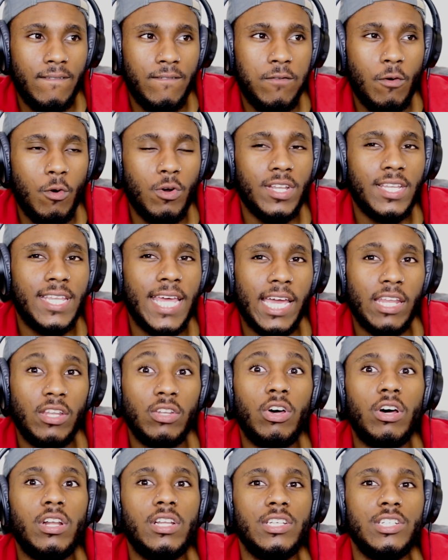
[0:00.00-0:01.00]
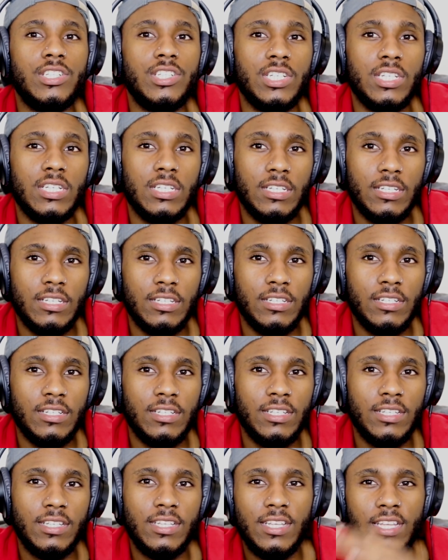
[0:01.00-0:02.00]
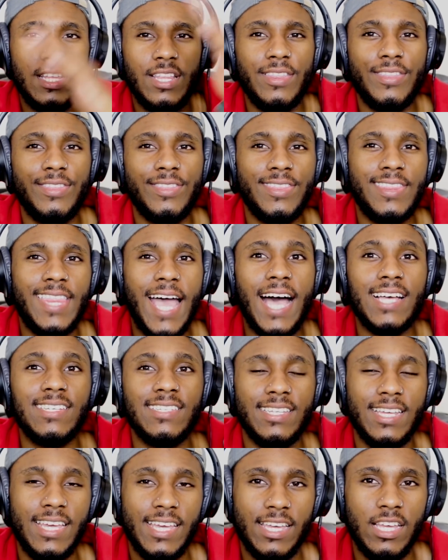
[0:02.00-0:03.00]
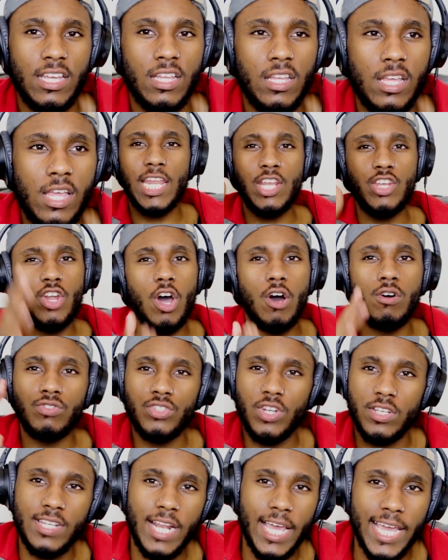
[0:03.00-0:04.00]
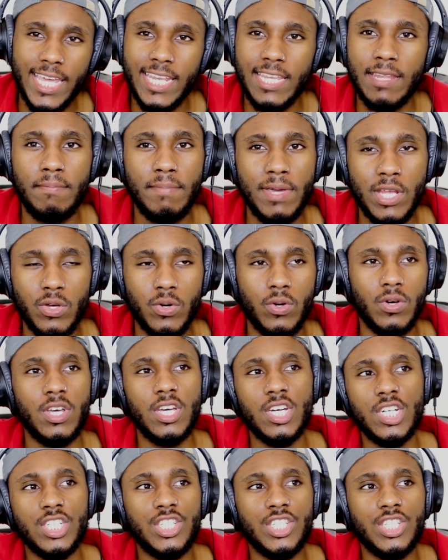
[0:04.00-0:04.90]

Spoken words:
for the technology. That's it. And Noah's just like in the middle.